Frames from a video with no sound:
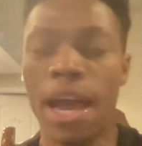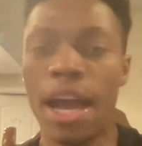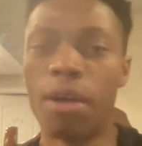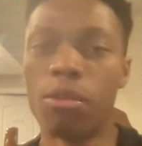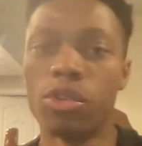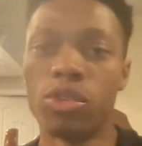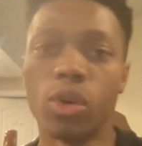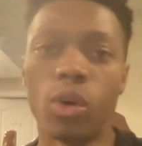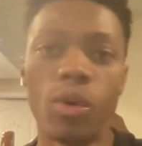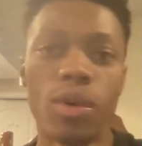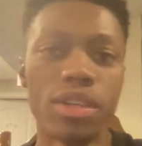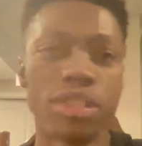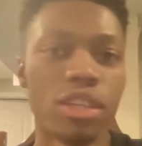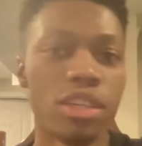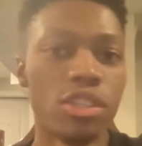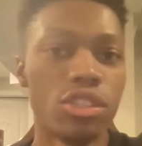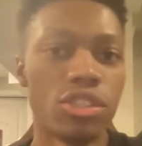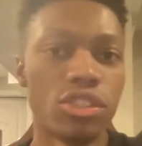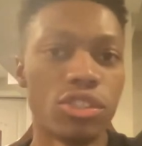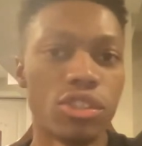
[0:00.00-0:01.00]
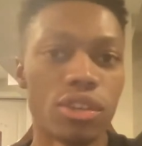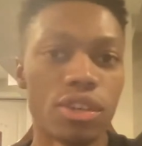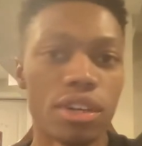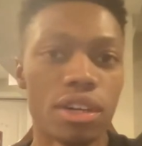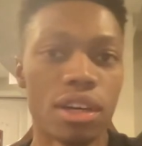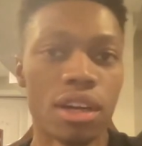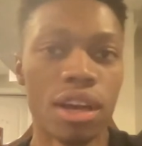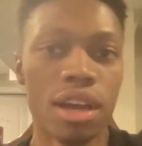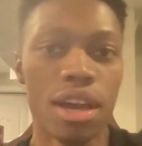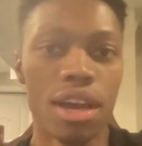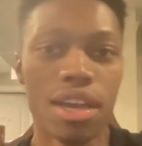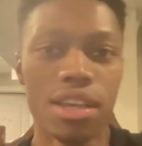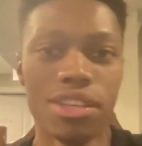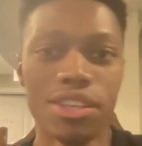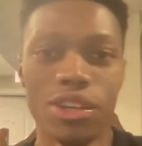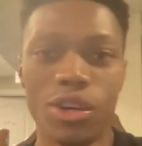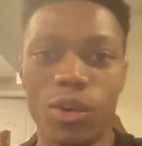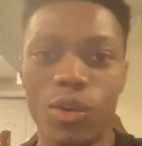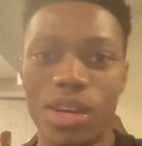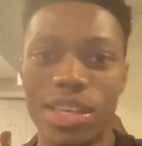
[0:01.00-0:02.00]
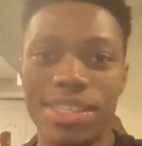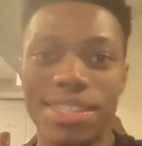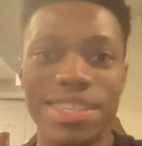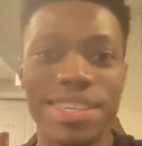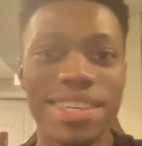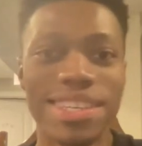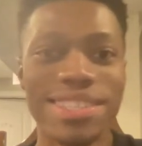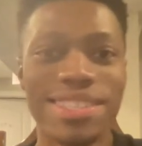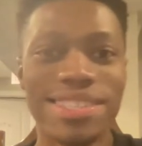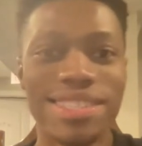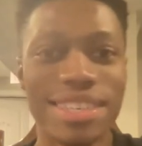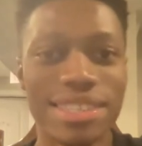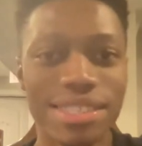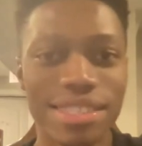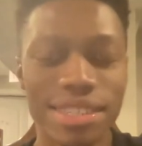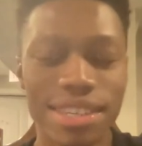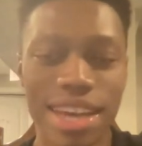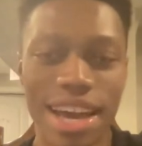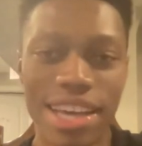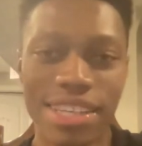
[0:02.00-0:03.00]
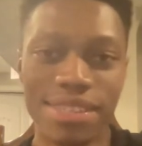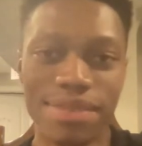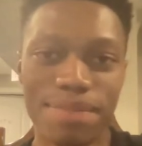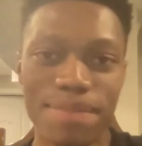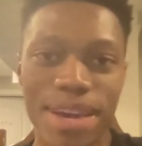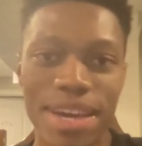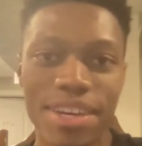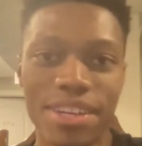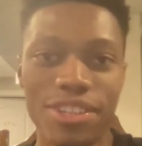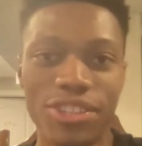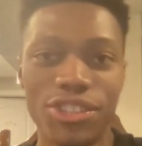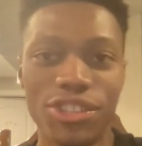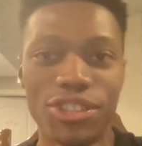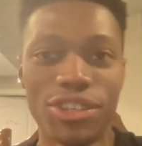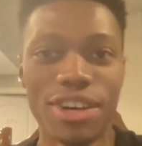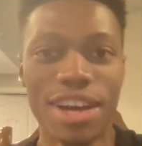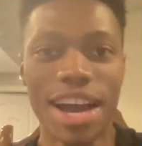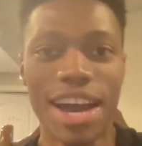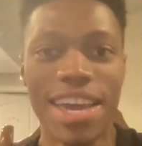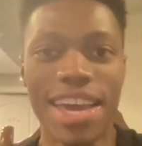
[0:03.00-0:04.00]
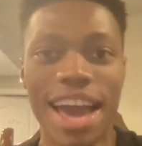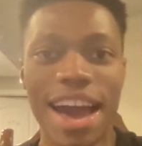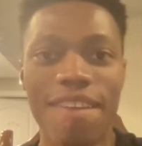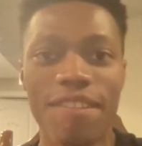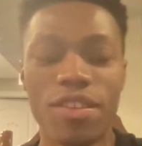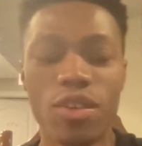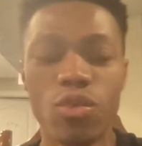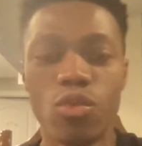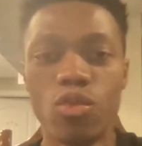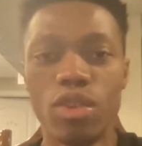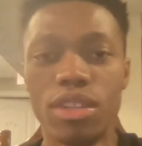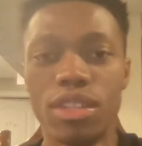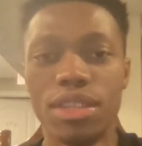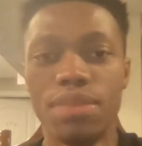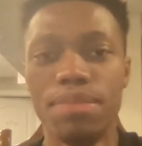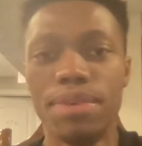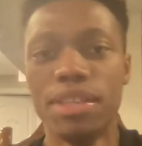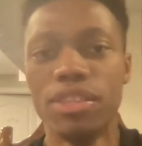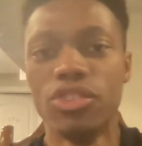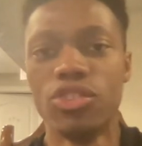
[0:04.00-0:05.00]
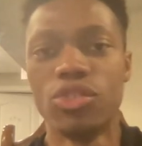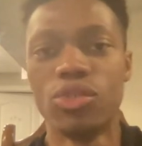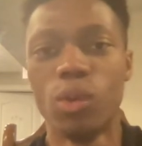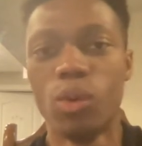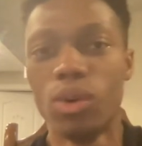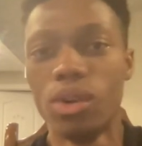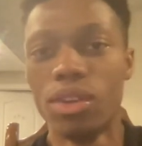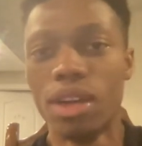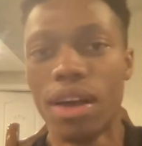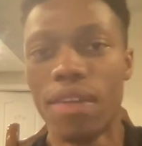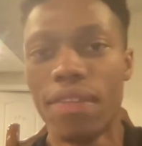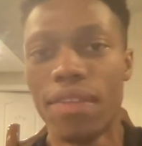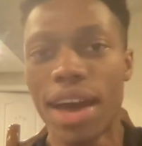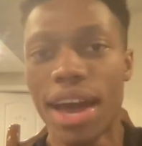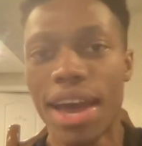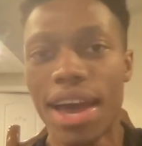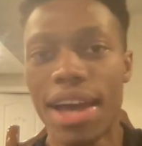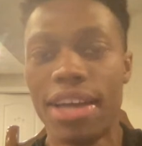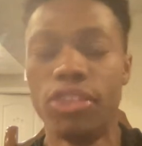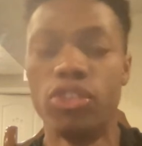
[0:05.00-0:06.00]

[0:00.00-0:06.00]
I was always unsure, you know, is he consistent as a manager? I haven't really been sold on that.